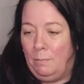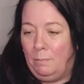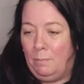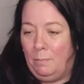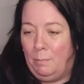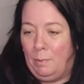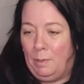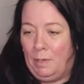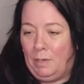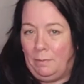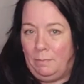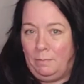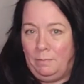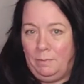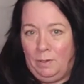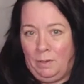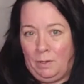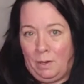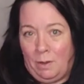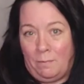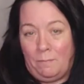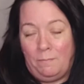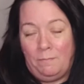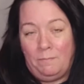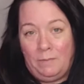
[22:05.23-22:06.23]
but you
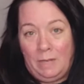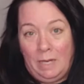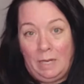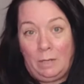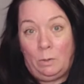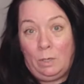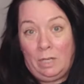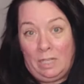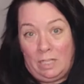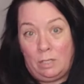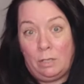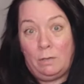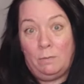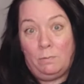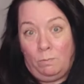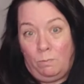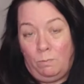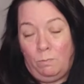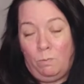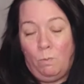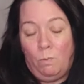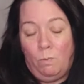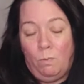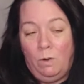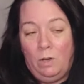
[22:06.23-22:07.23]
know, it's a
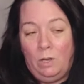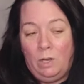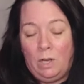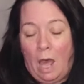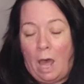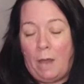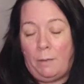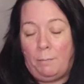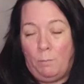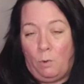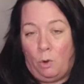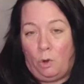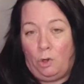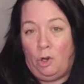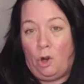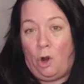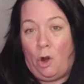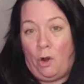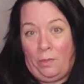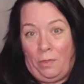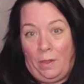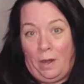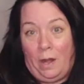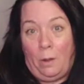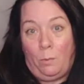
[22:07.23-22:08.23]
lot more
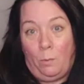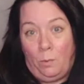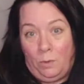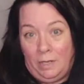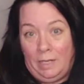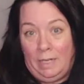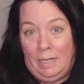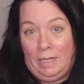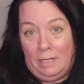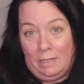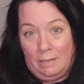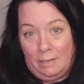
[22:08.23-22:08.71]
yarn than I would need.